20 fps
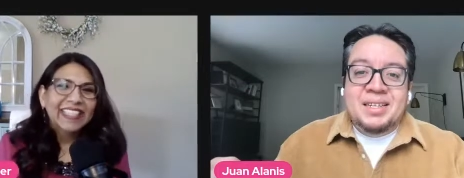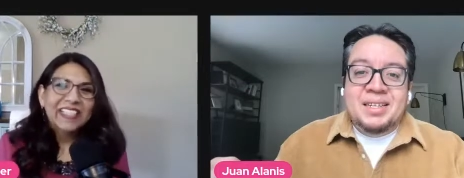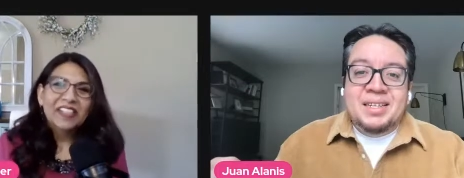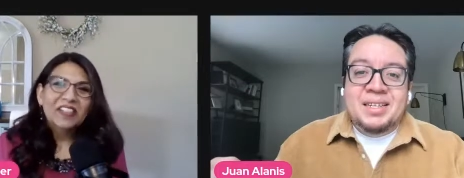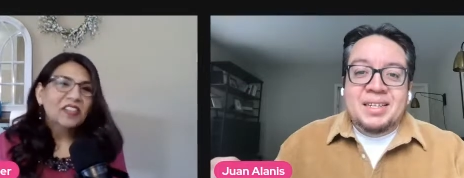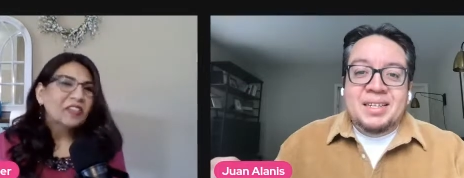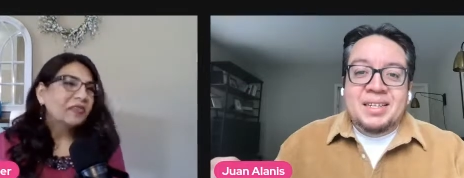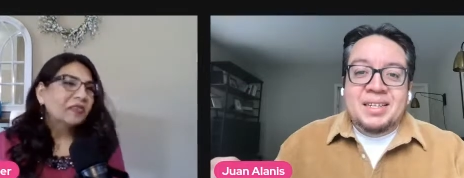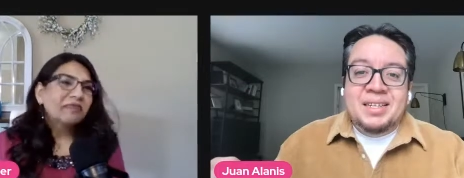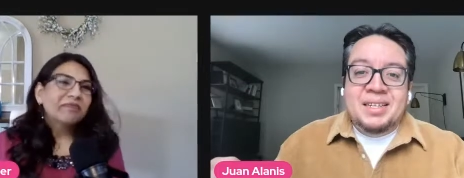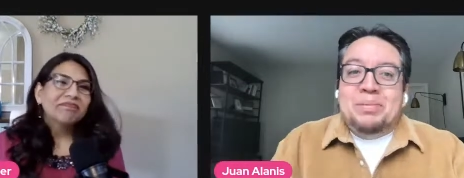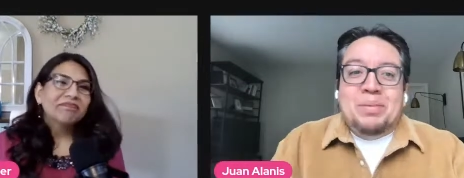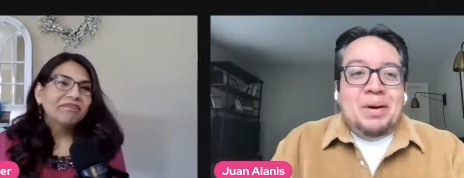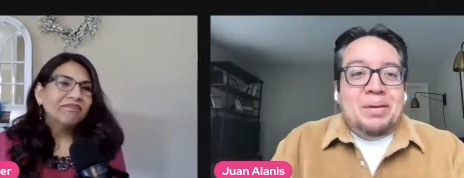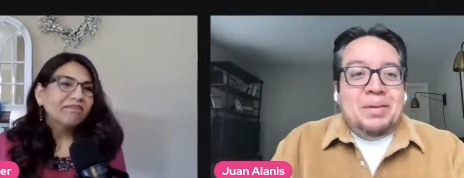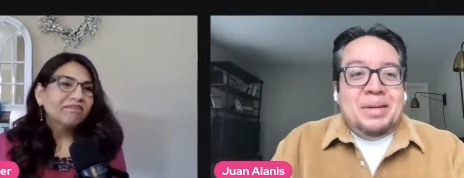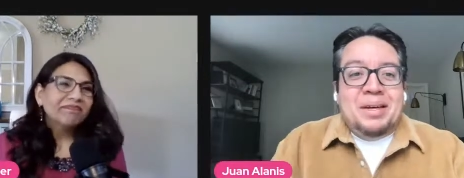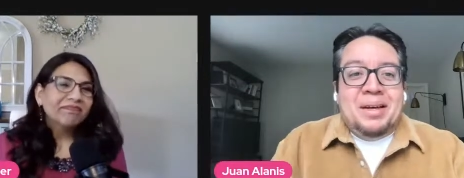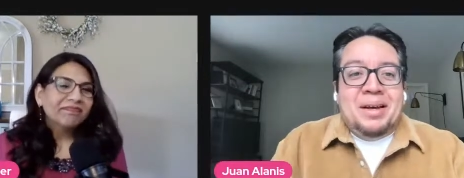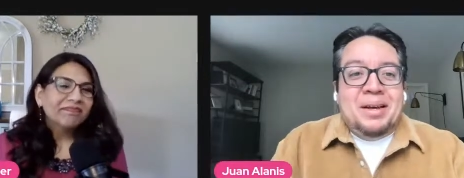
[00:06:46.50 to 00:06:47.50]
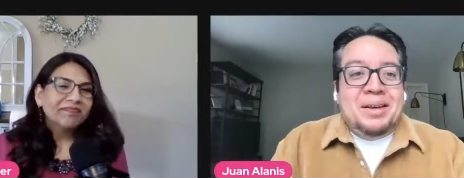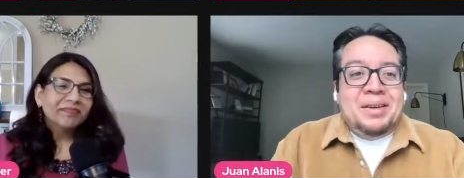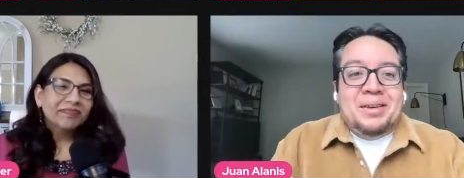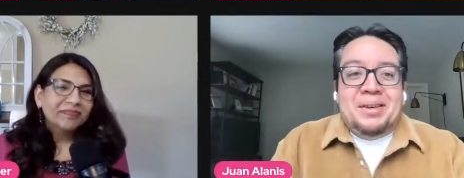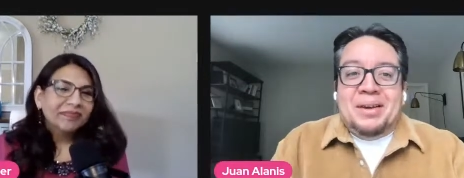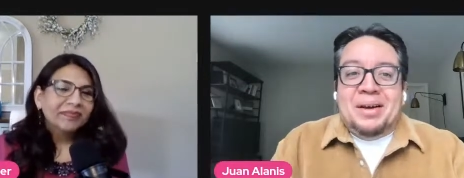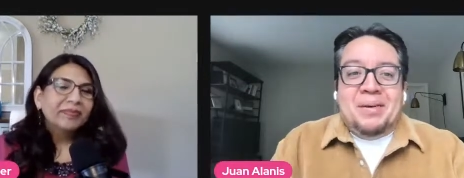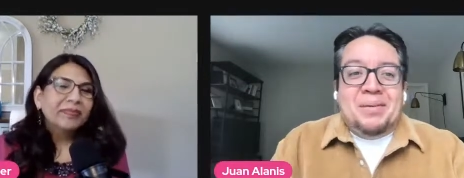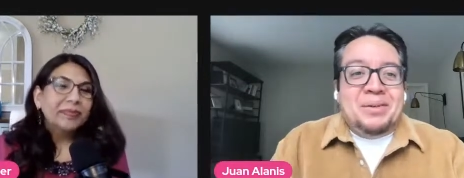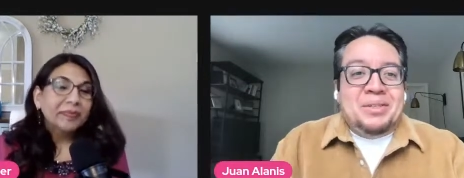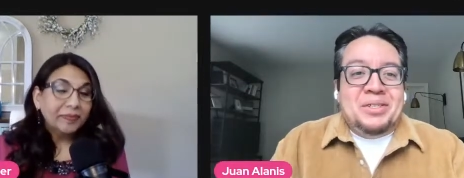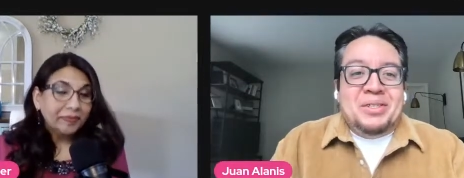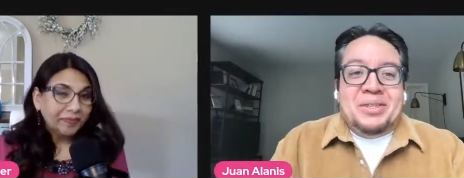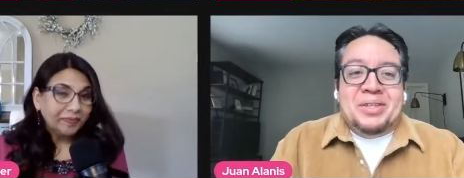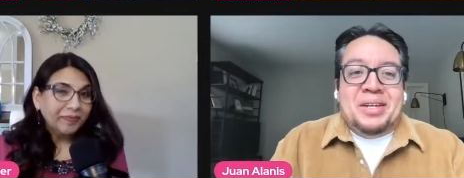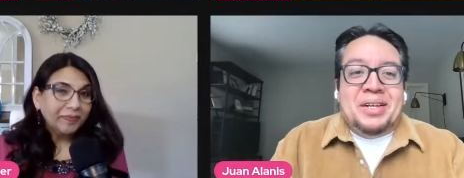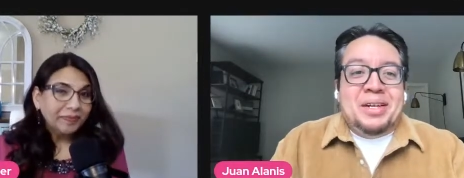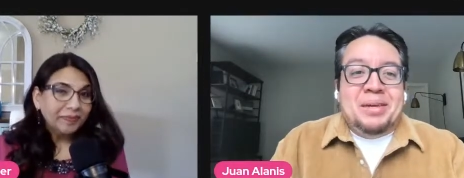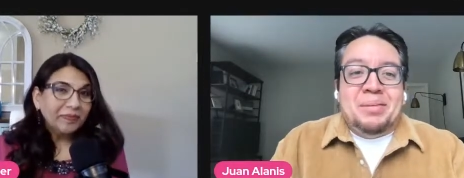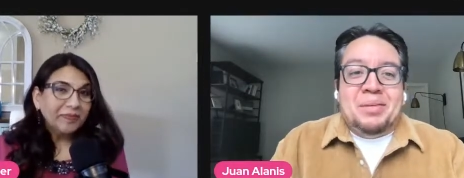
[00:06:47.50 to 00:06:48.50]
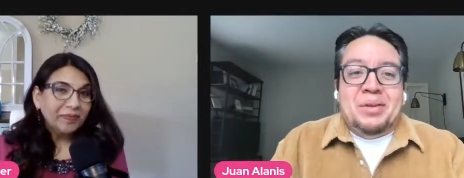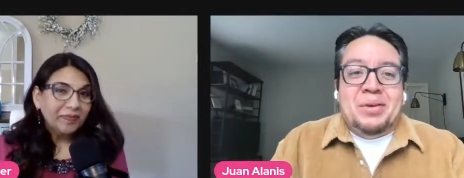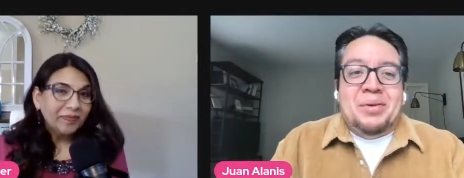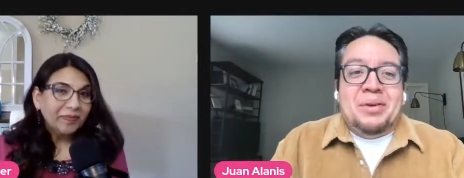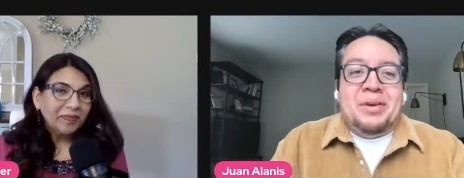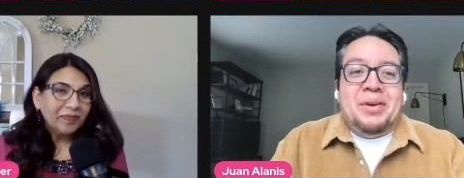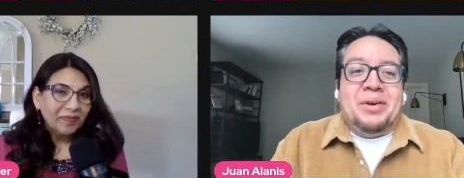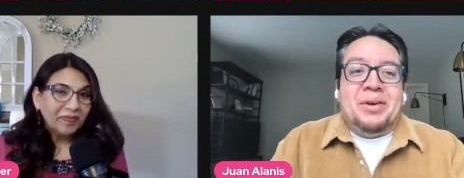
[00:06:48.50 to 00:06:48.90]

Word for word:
Speaker 1: you know that's probably not not what you're going to end up doing you're